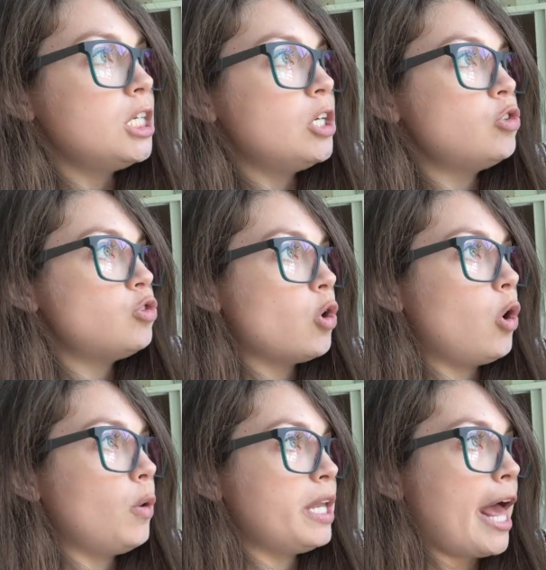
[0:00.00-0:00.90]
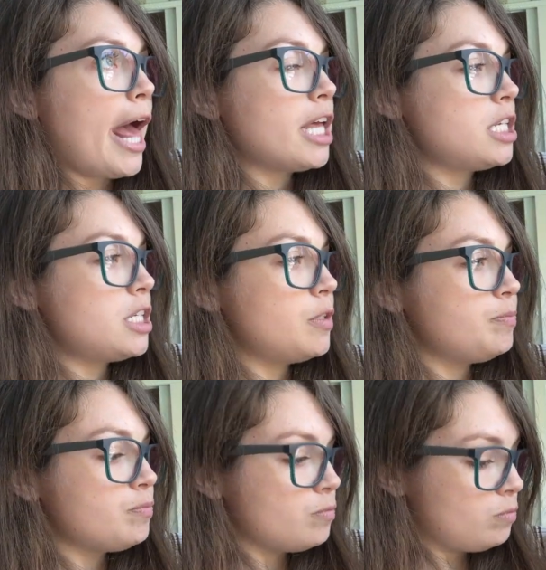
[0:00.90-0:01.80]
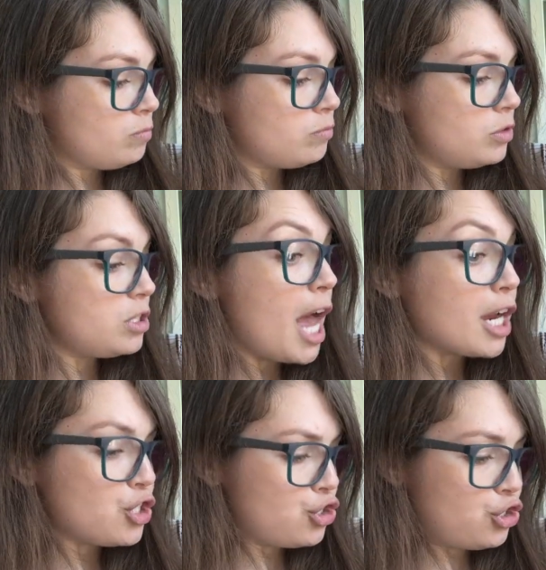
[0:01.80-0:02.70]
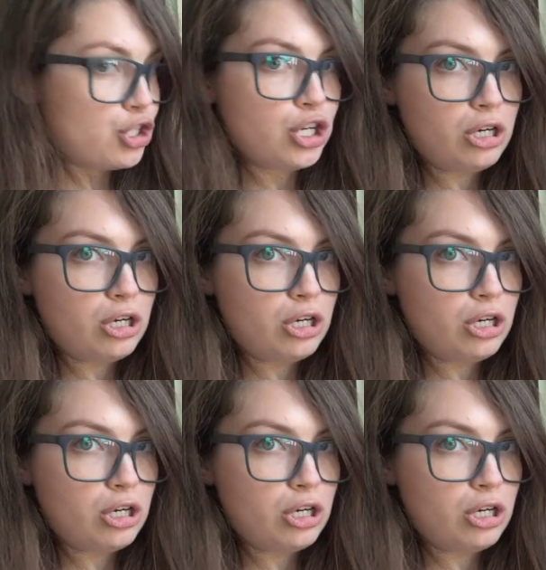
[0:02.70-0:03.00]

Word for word: so it has texture